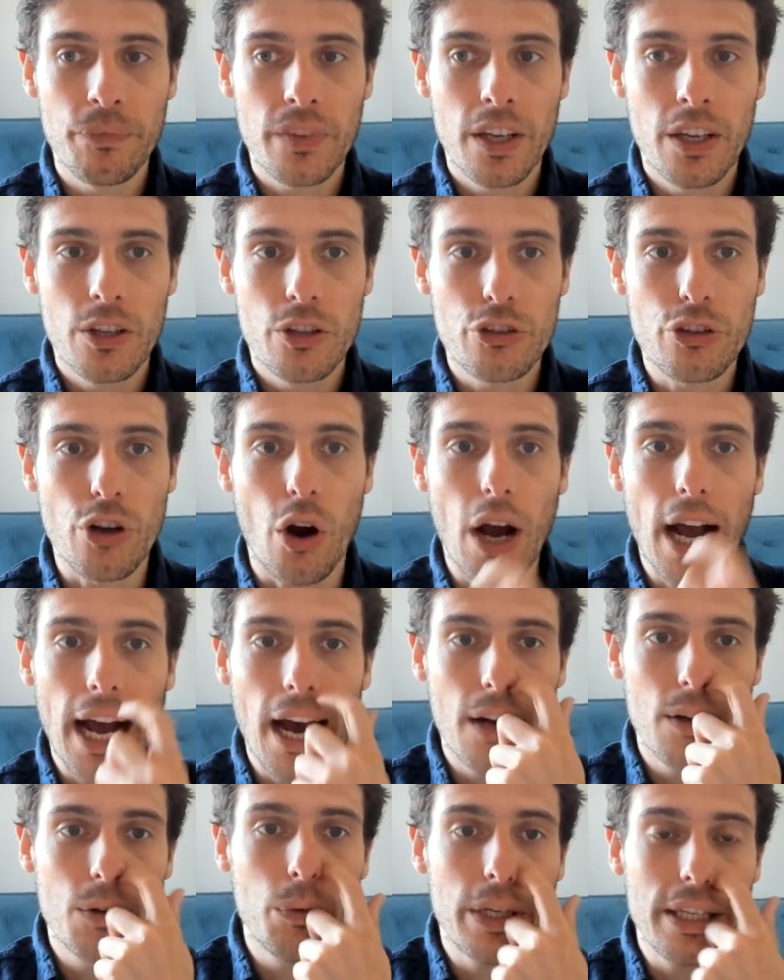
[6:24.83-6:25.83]
So how
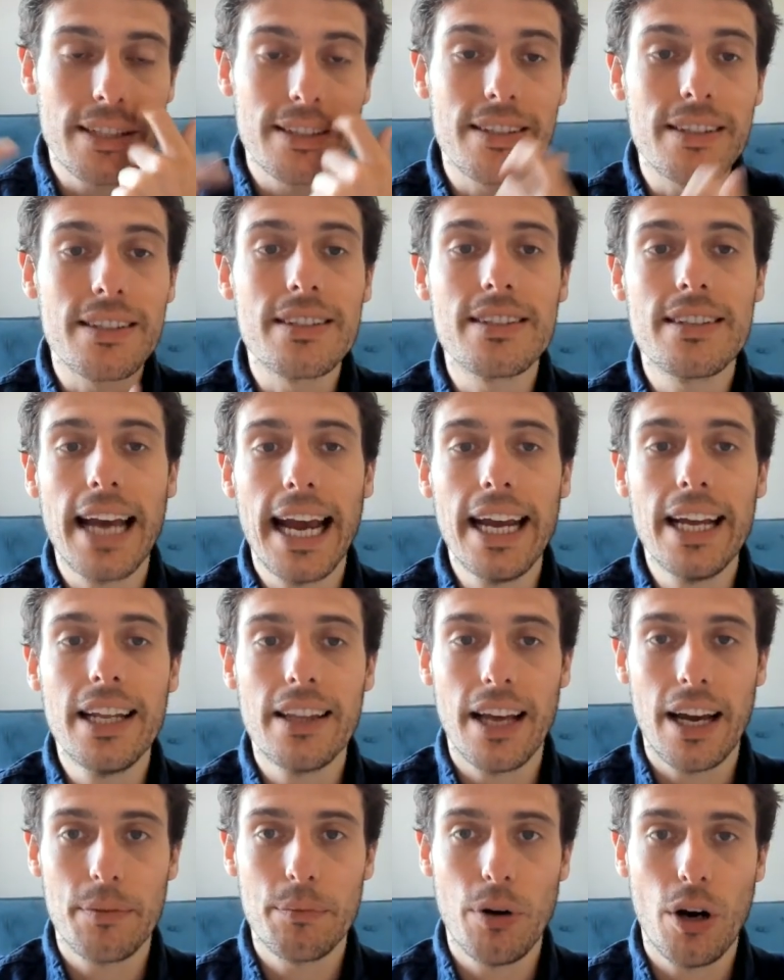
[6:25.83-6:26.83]
do we sustain
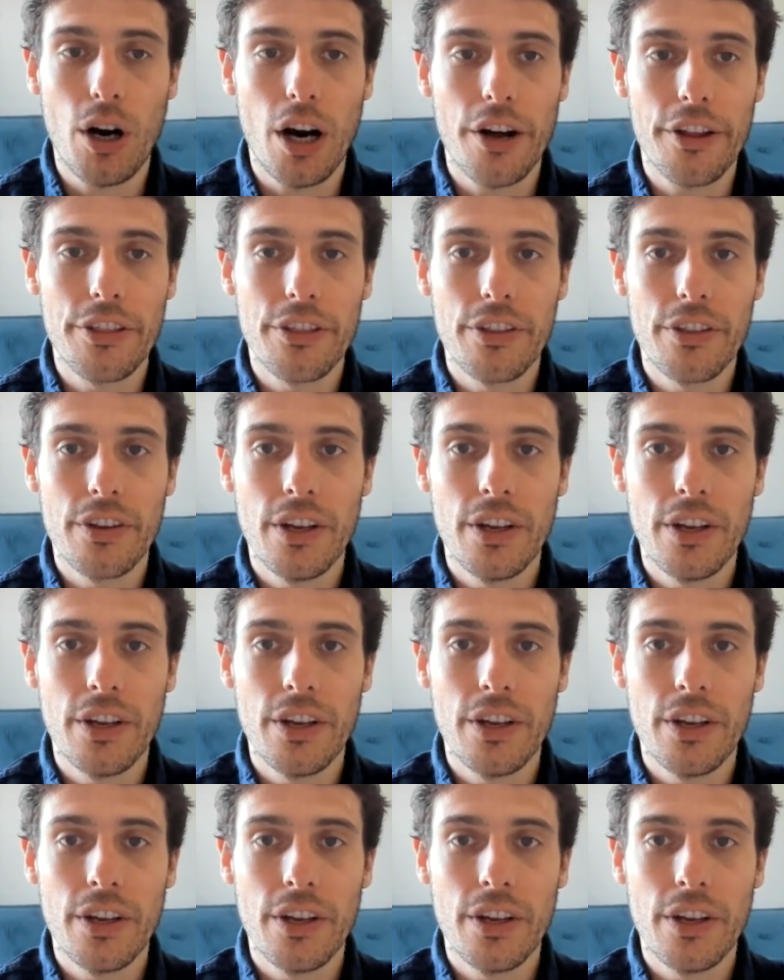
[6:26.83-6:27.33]
that path?